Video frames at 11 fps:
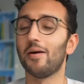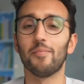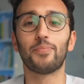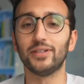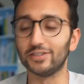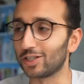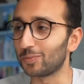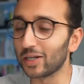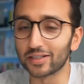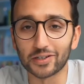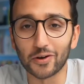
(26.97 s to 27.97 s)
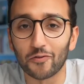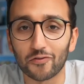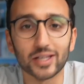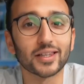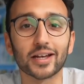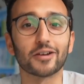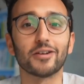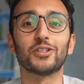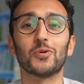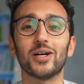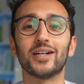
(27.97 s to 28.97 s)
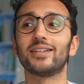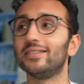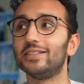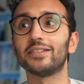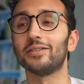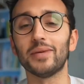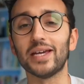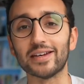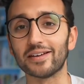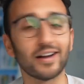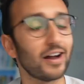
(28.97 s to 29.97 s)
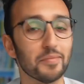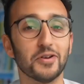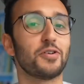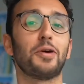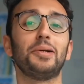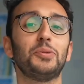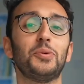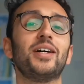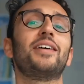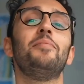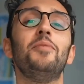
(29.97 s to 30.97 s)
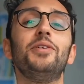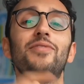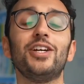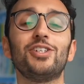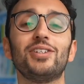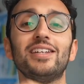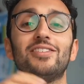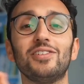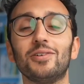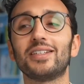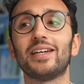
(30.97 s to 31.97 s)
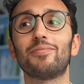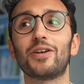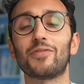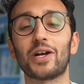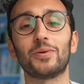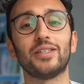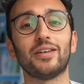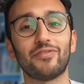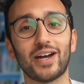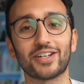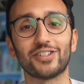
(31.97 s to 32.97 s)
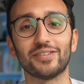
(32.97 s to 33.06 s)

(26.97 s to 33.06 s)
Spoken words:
But just because I don't feel like going to work doesn't mean I'm not going to work. Motivation is not a prerequisite for action.